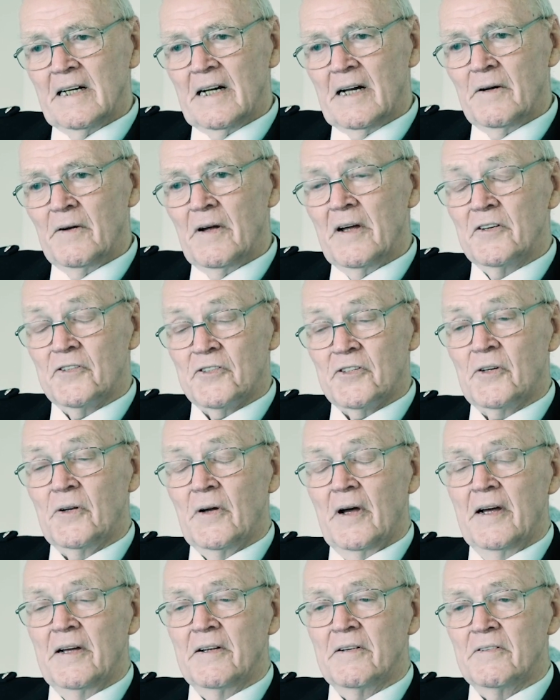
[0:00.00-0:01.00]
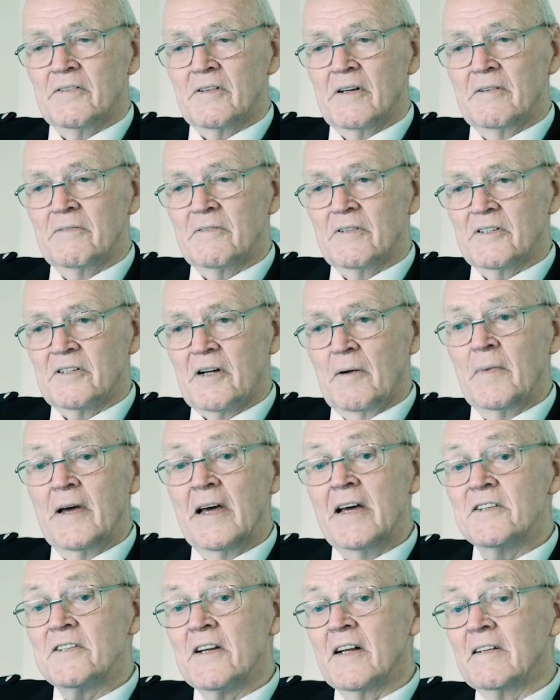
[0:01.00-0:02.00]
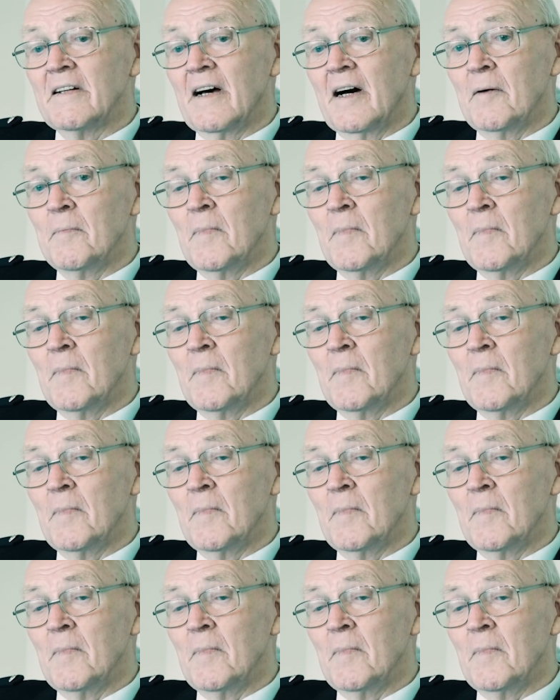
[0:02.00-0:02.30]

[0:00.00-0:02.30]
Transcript: It's amazing that